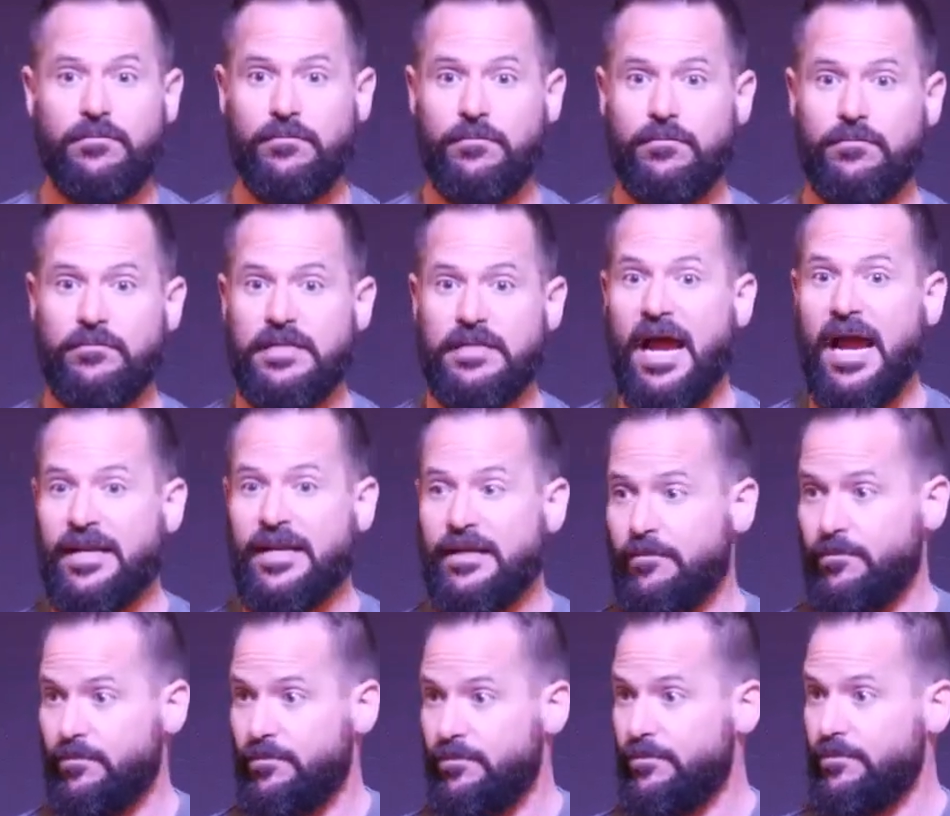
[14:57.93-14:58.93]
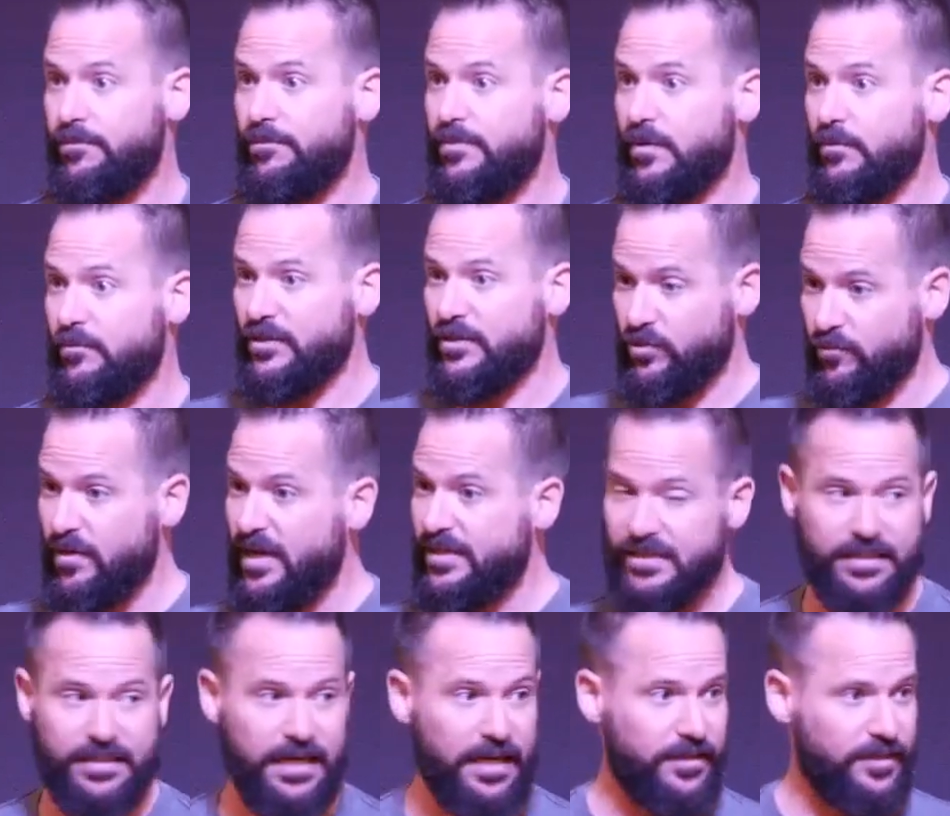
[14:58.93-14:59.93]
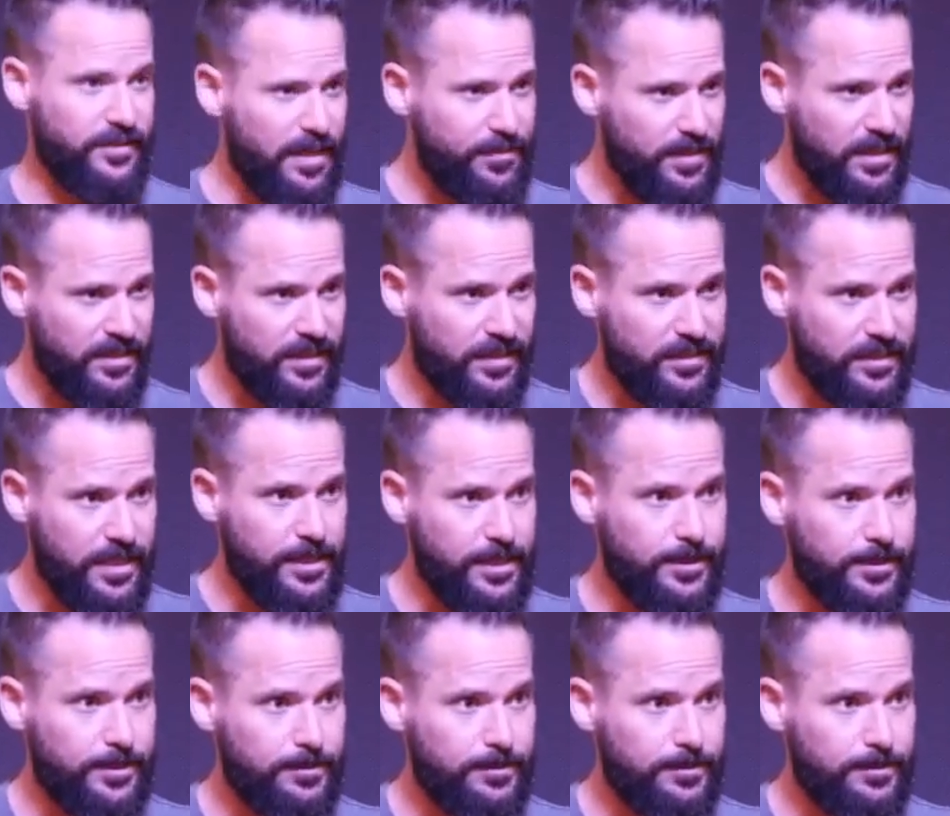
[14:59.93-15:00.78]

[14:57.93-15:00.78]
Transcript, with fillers: died and been resurrected yet. Does that make sense, guys?